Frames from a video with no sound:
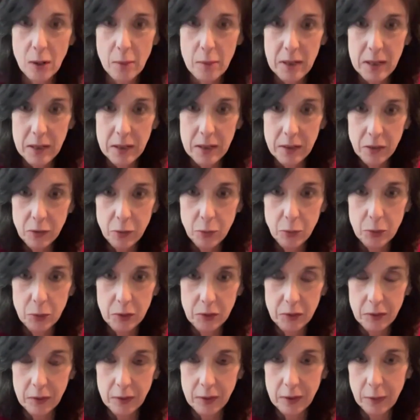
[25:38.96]
I mean, it
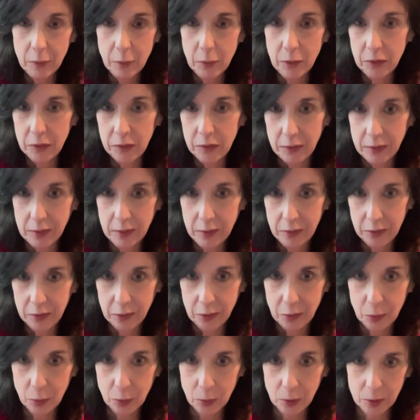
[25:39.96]
was
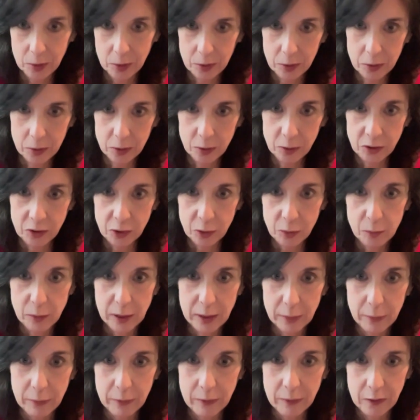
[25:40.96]
historical. So
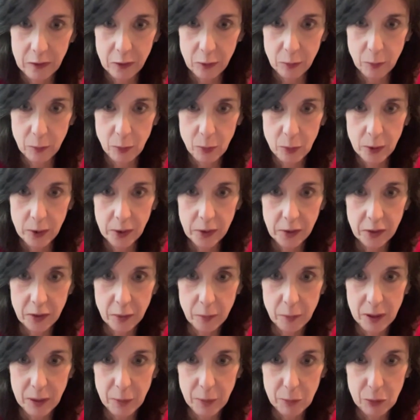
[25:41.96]
by this point, the
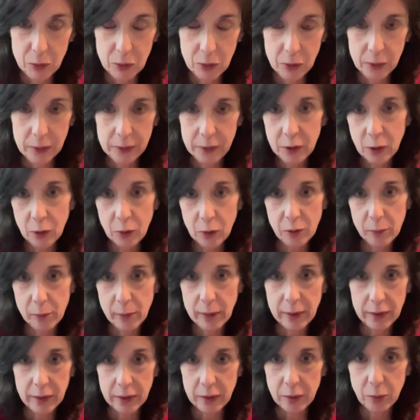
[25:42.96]
people who had known
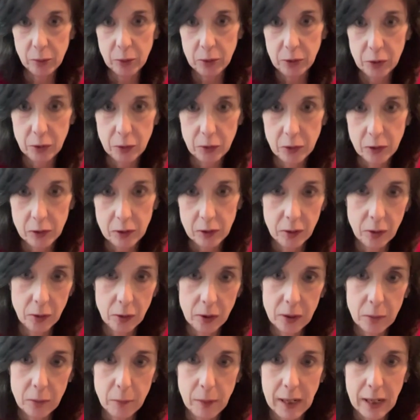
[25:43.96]
about it were no longer
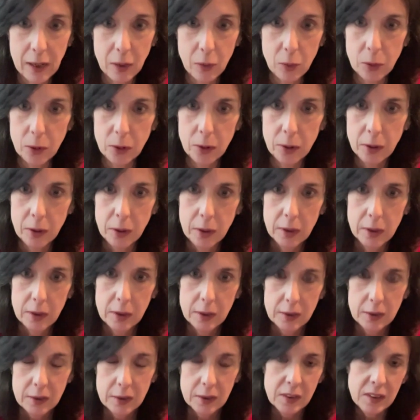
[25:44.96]
in power.
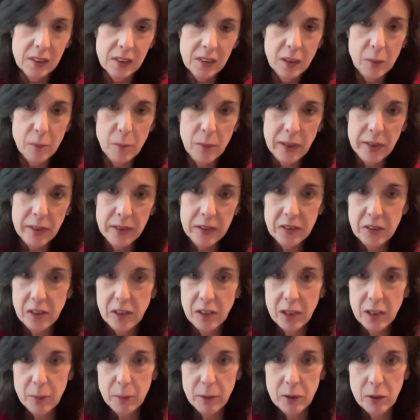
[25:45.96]
And by the
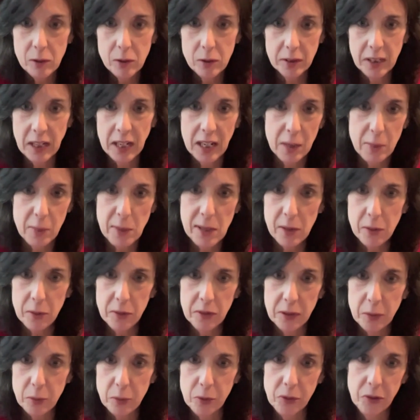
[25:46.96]
time it all came out,
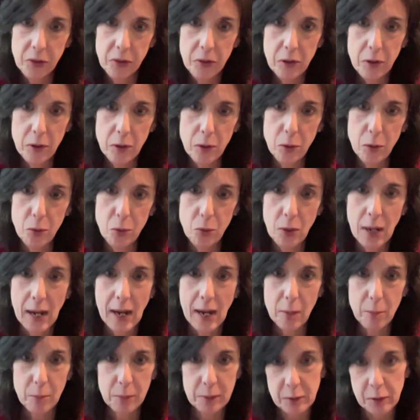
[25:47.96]
there was no
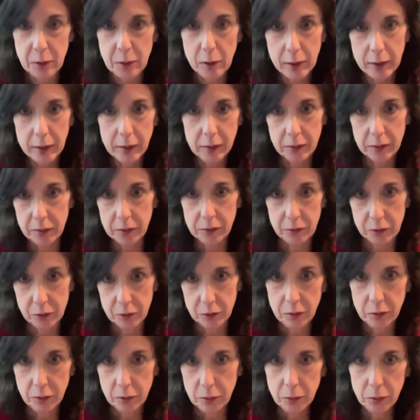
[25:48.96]
appetite
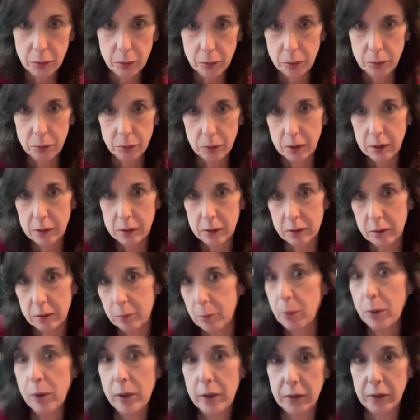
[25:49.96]
to
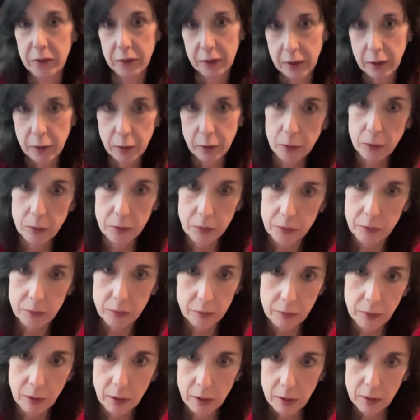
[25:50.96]
prosecute
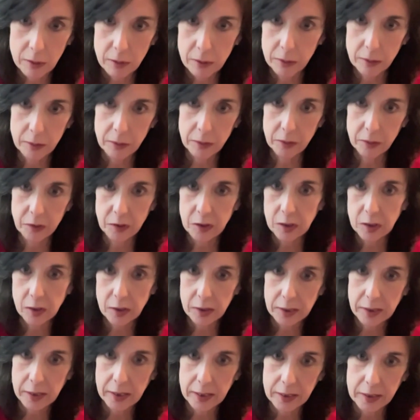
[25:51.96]

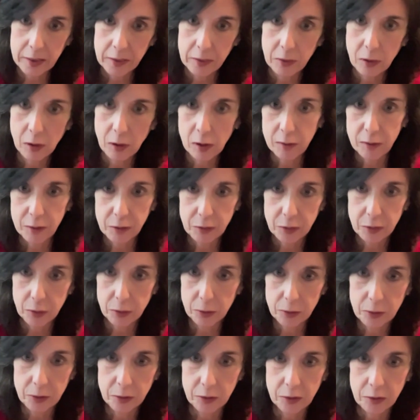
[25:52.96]
CIA
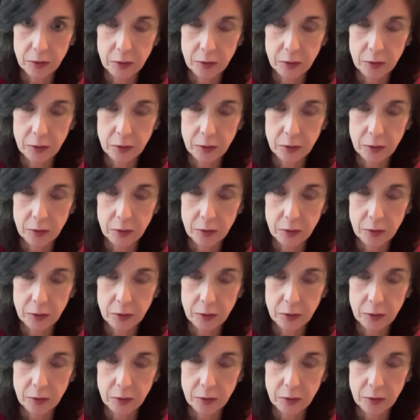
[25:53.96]
officers.